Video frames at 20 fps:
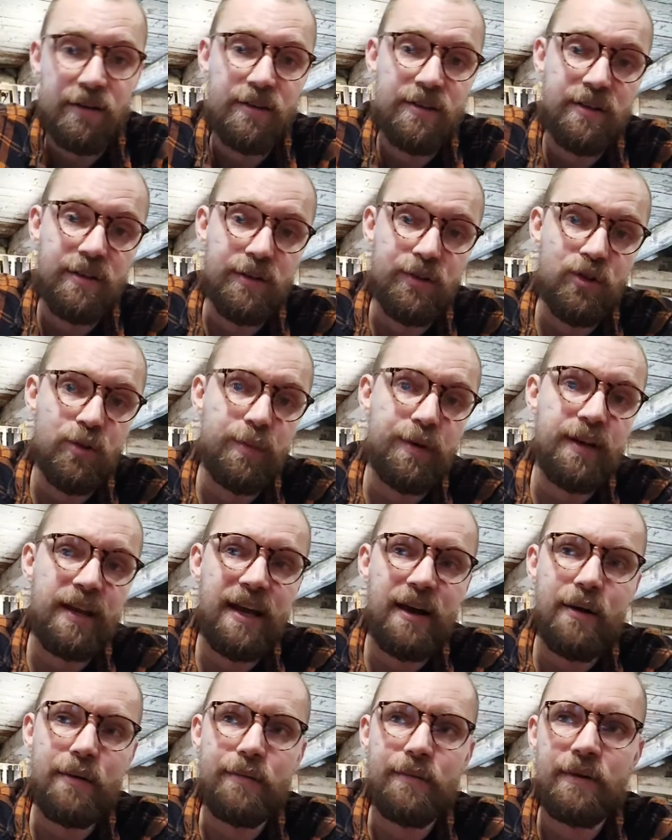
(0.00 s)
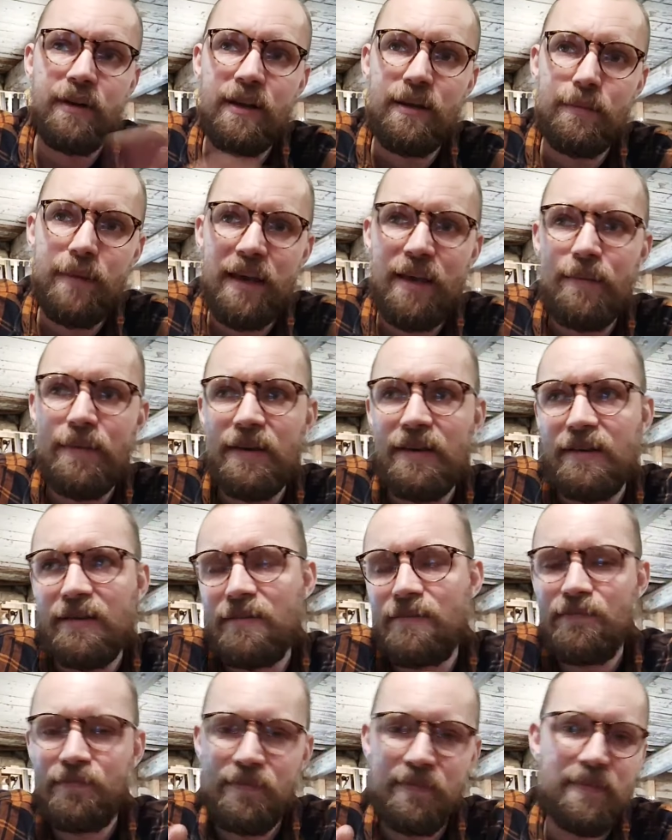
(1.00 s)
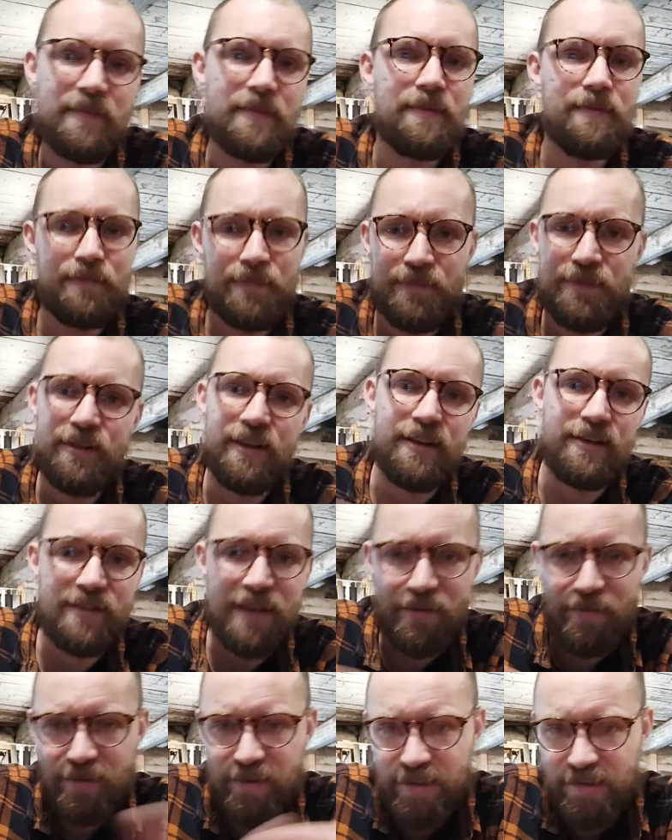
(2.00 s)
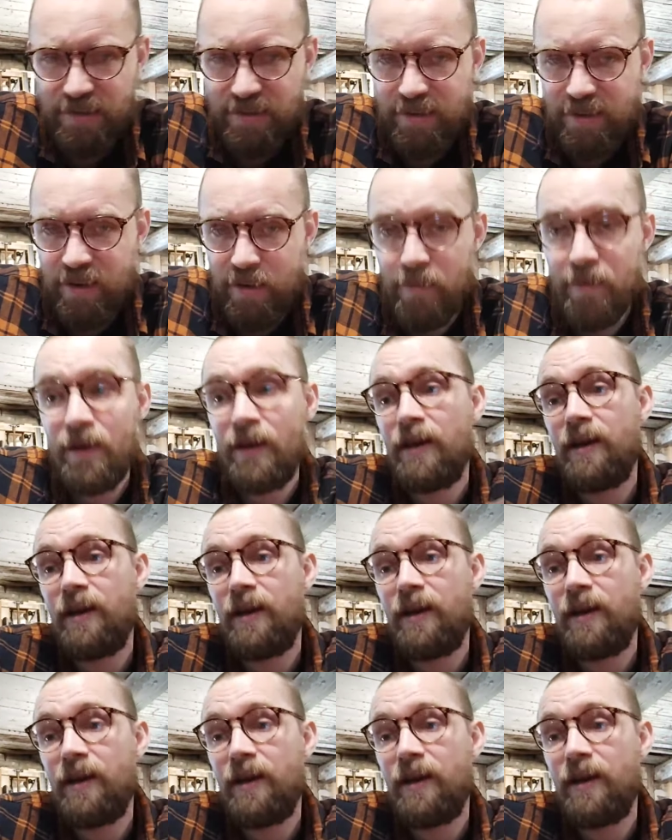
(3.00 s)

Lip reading: start chopping down in maybe 6-7 years time.